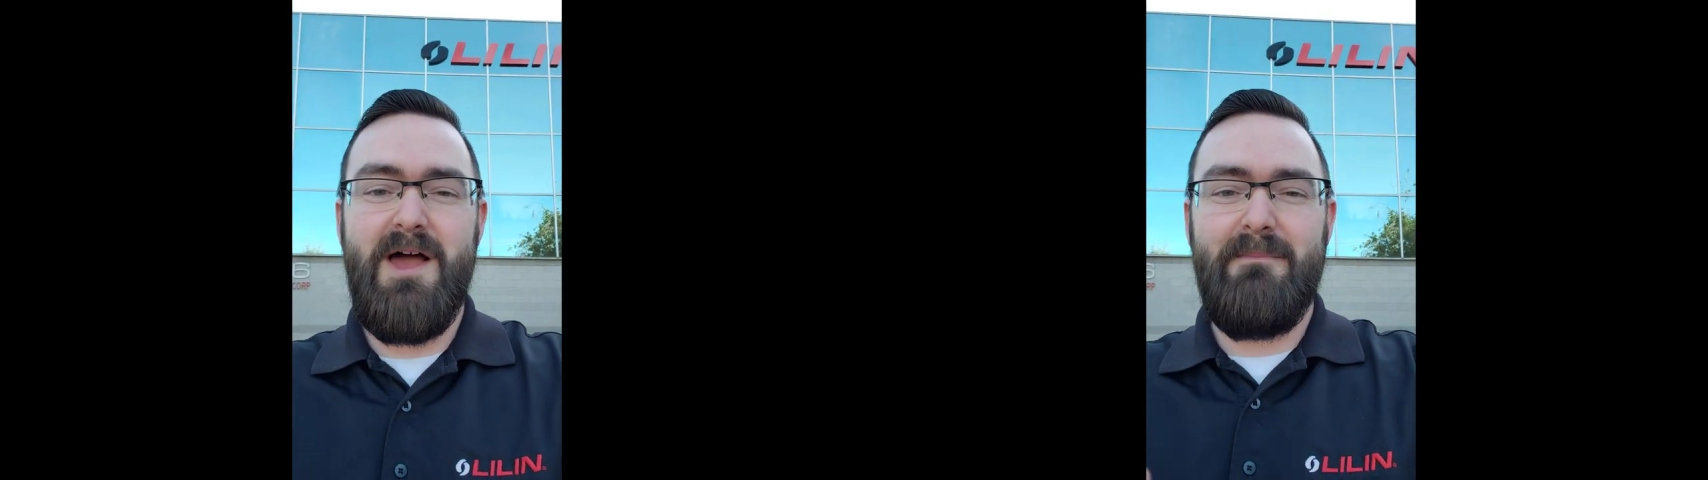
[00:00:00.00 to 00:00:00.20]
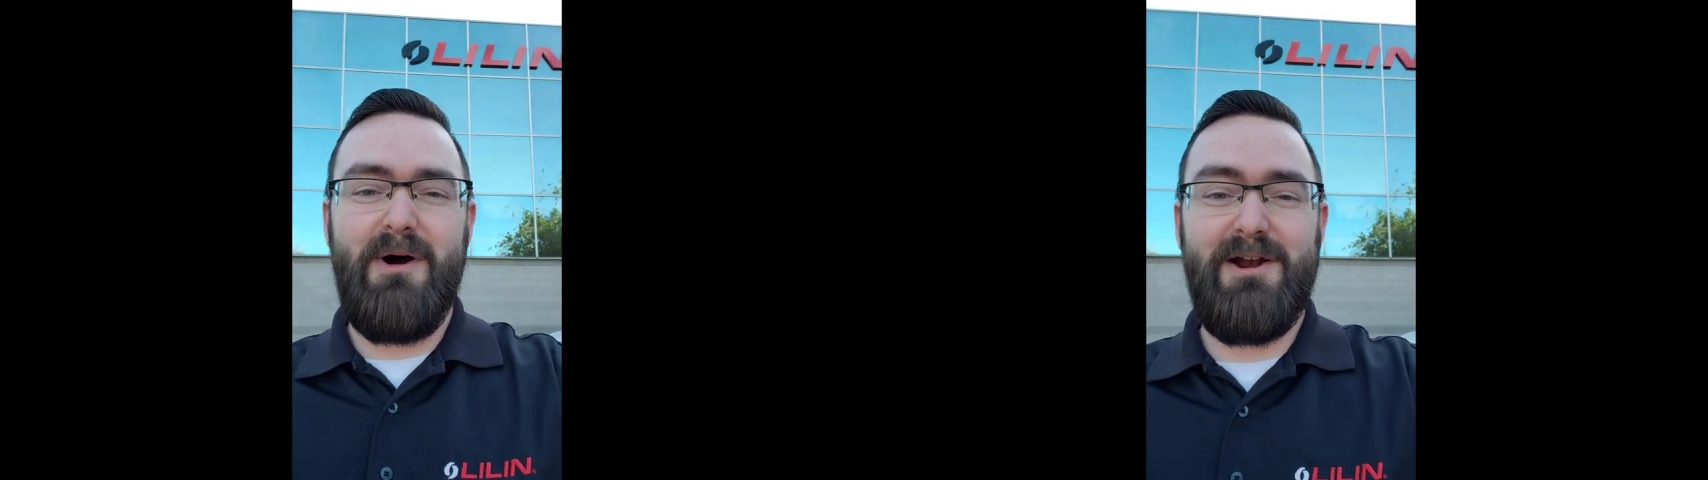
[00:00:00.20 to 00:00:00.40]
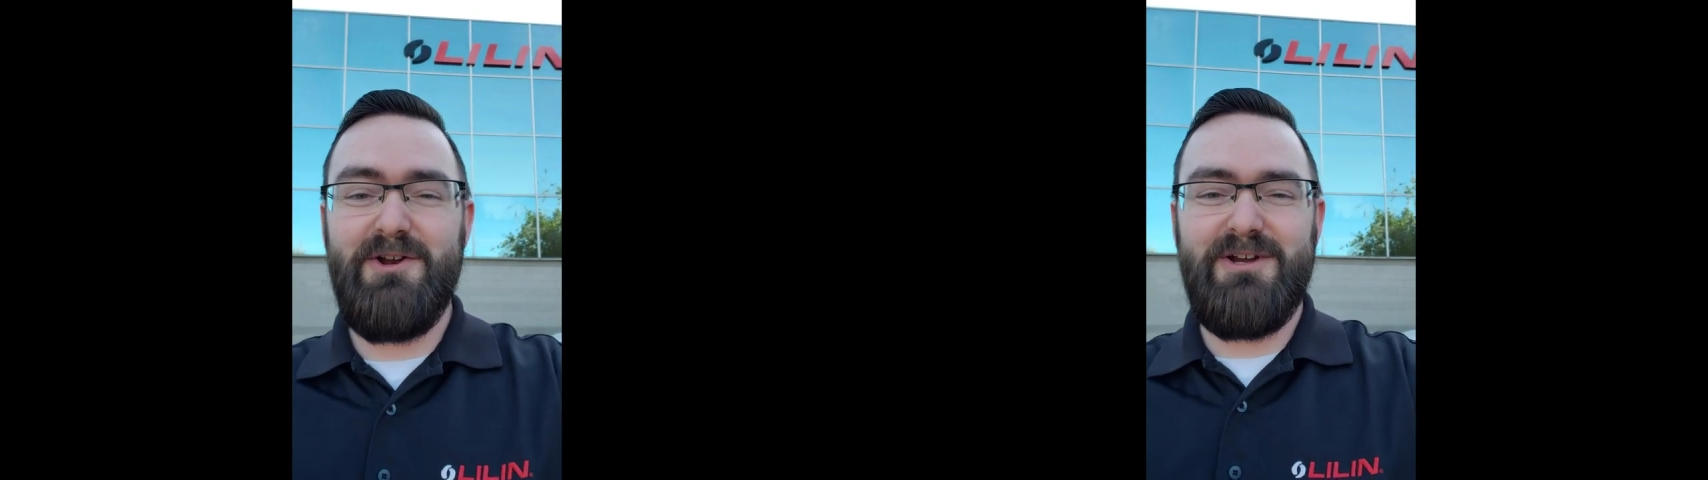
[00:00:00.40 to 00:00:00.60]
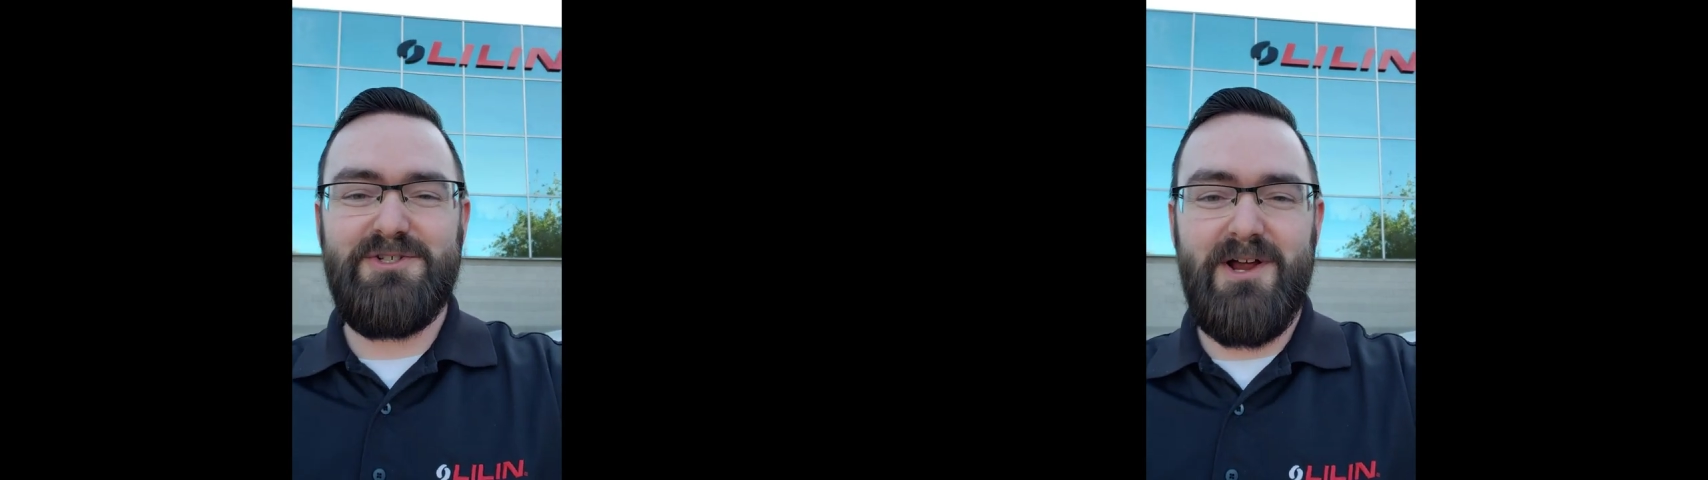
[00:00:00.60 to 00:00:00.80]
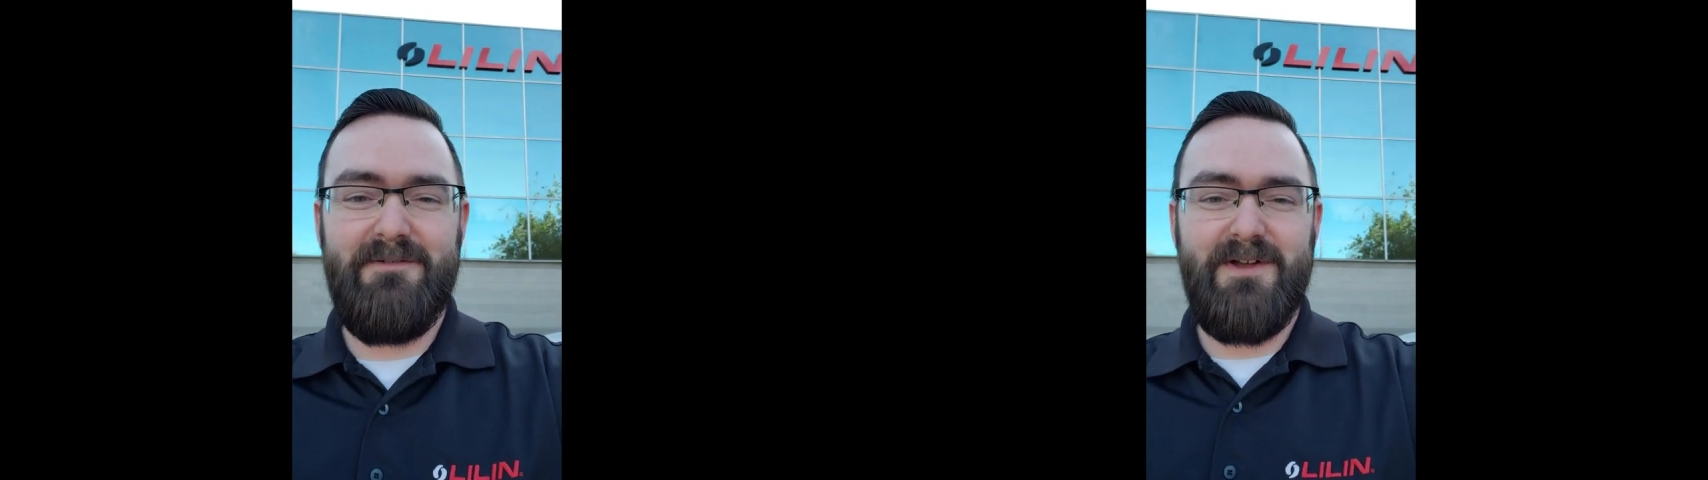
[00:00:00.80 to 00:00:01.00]
monitoring
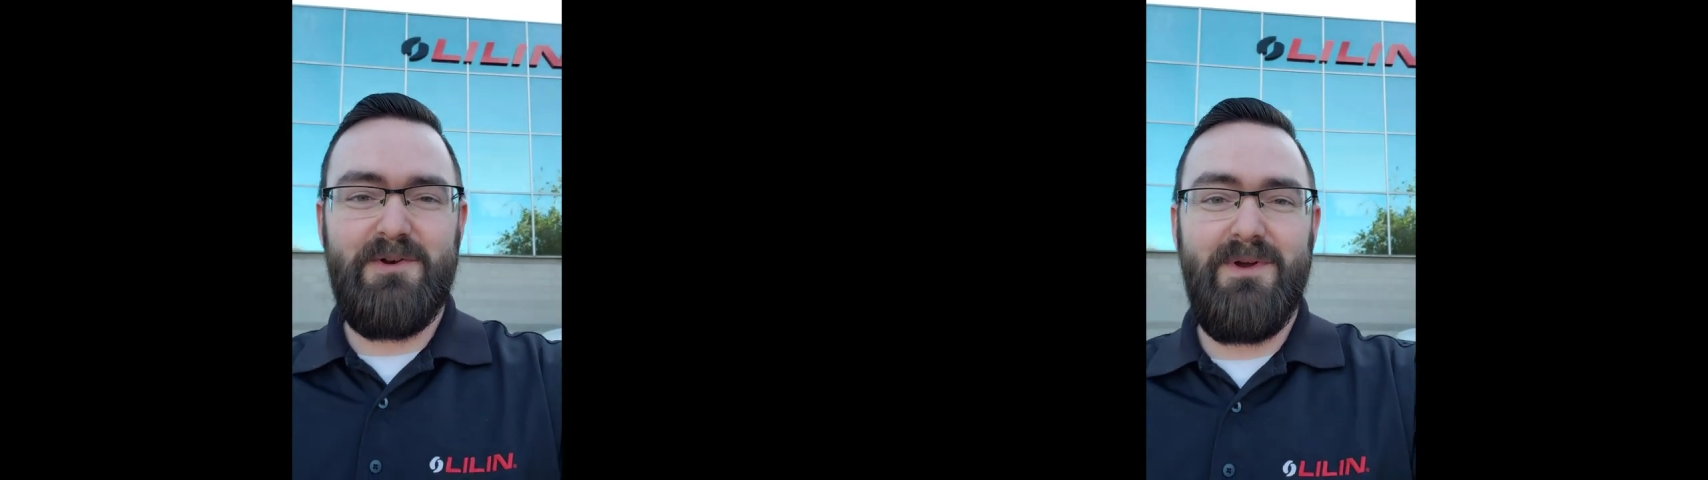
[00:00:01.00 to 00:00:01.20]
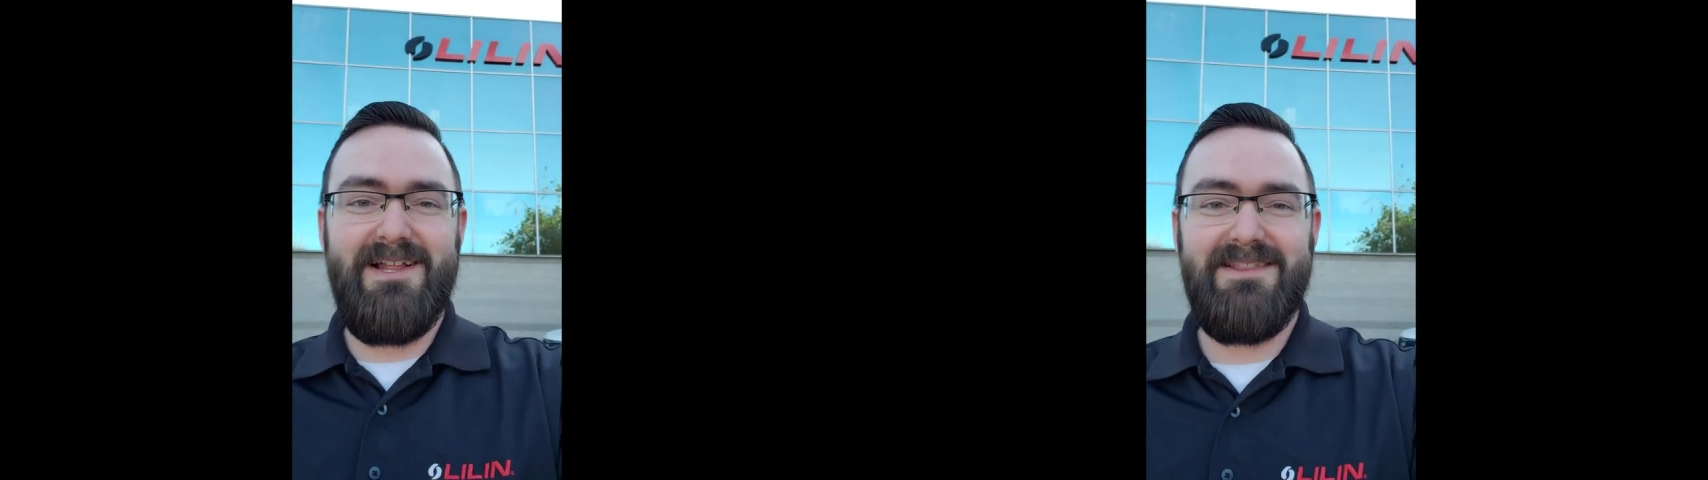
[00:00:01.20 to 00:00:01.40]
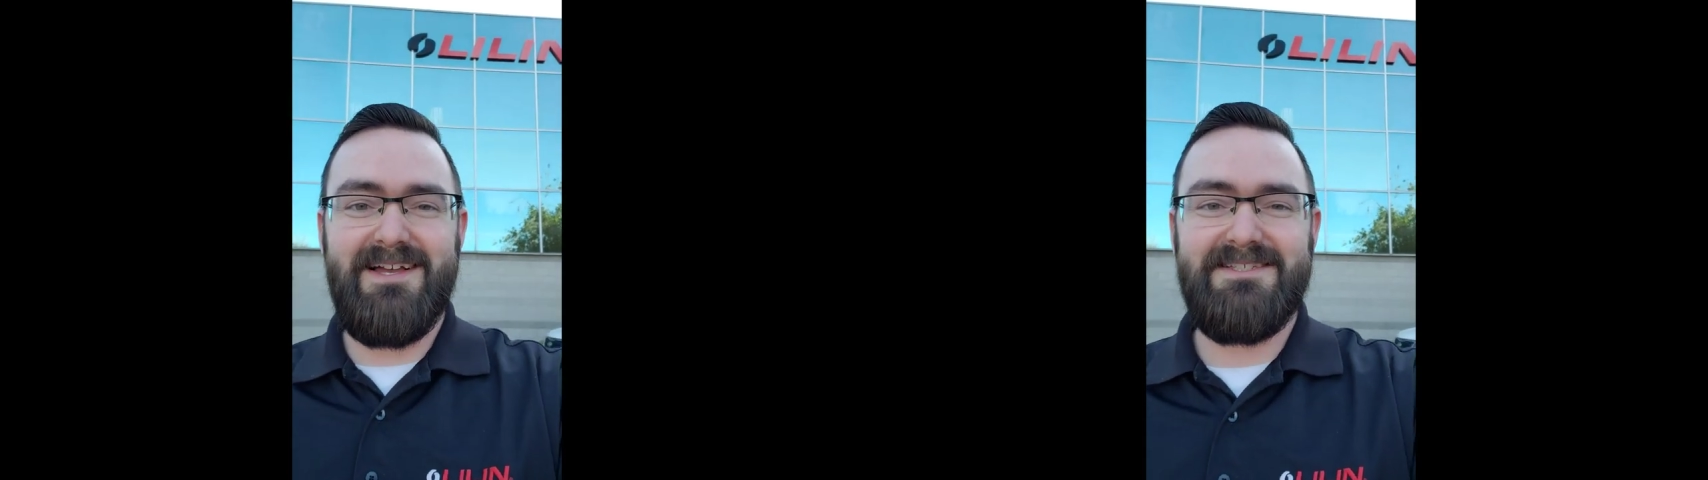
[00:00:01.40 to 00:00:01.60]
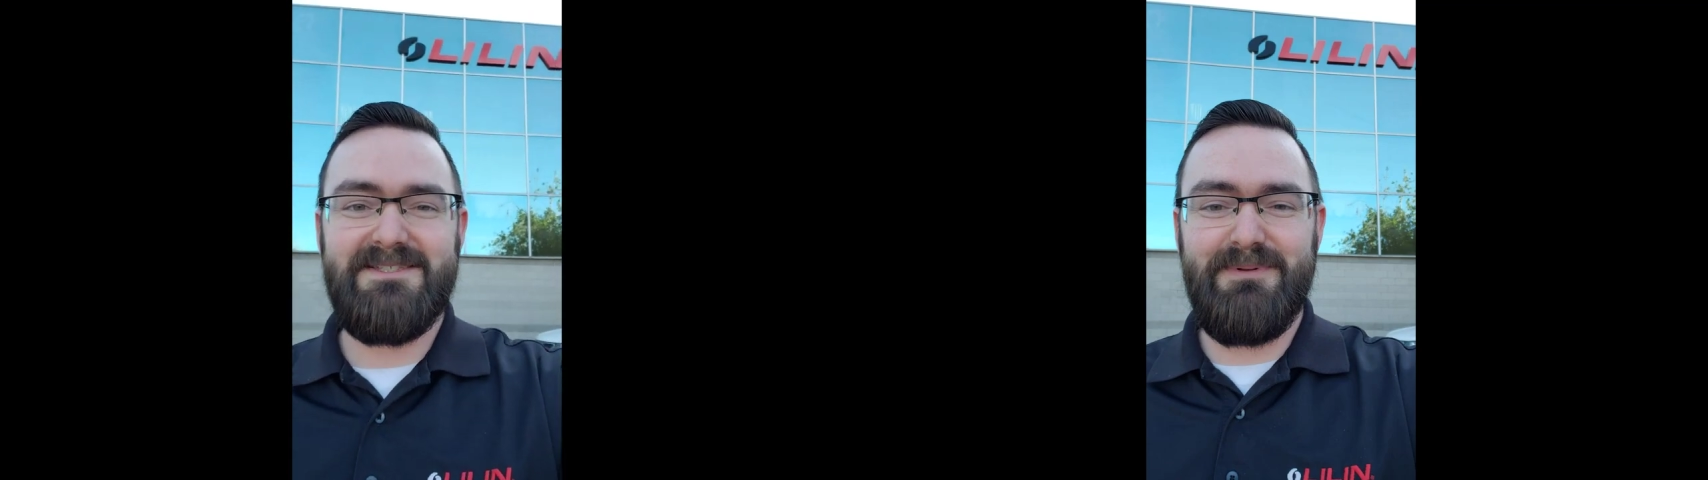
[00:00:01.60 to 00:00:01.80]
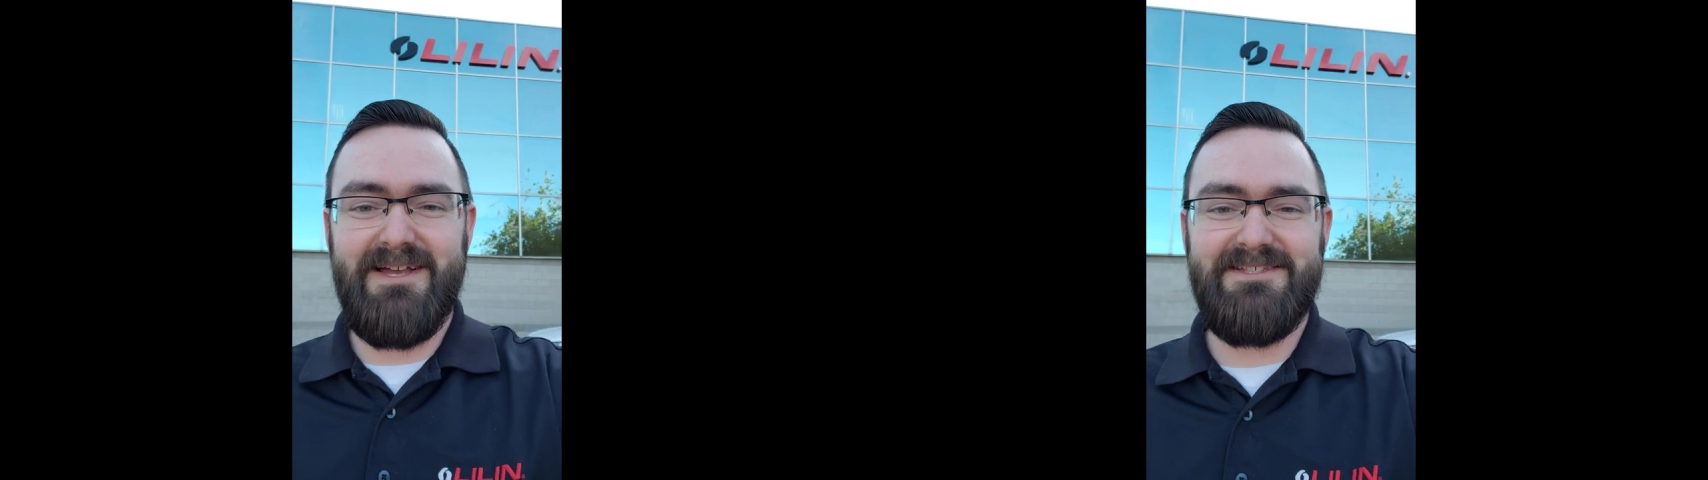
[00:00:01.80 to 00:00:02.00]
traffic and reading license
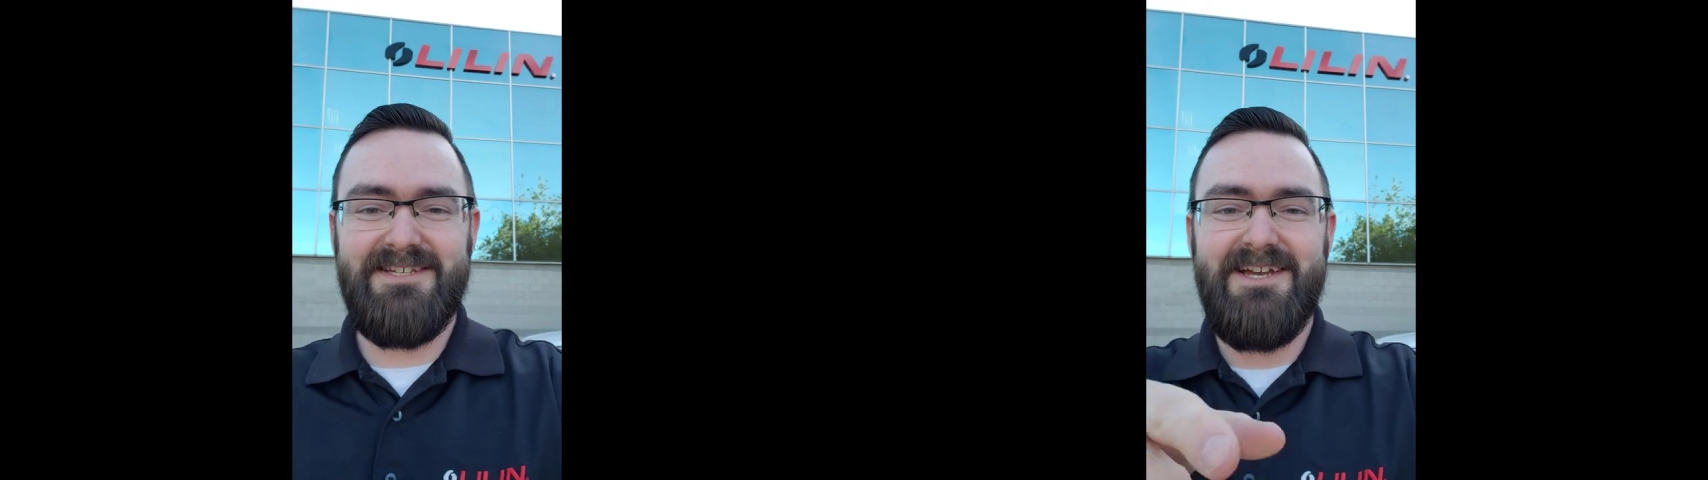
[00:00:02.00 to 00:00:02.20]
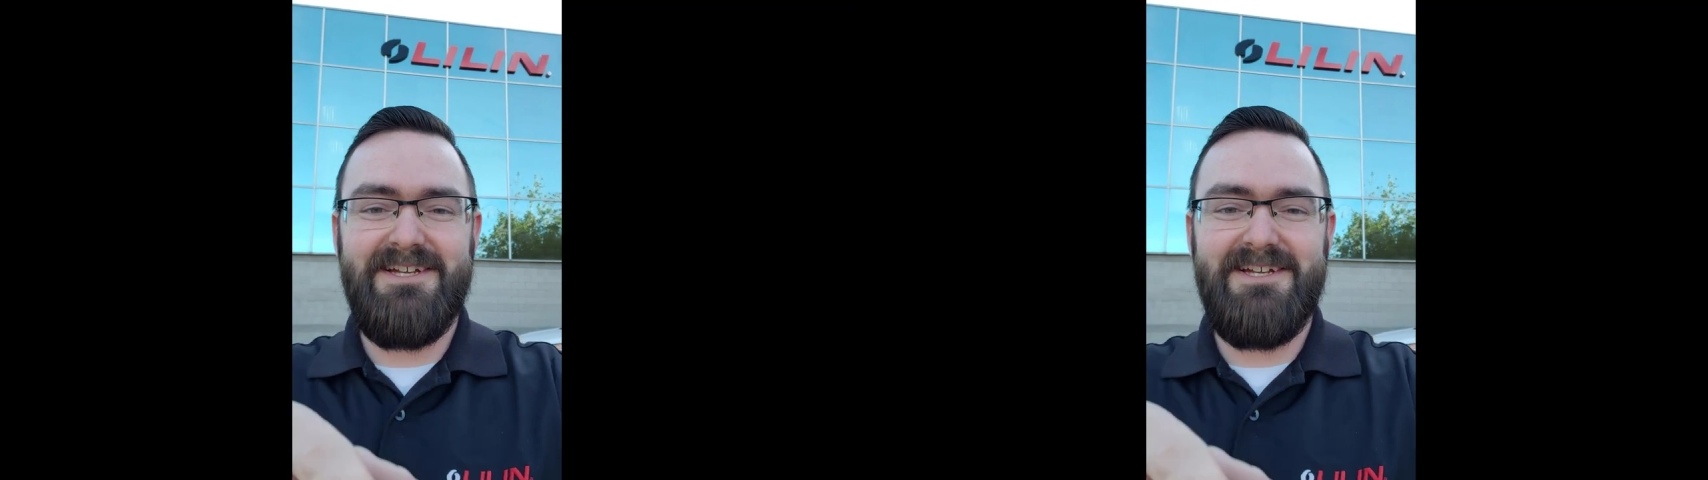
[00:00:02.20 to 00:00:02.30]
plates.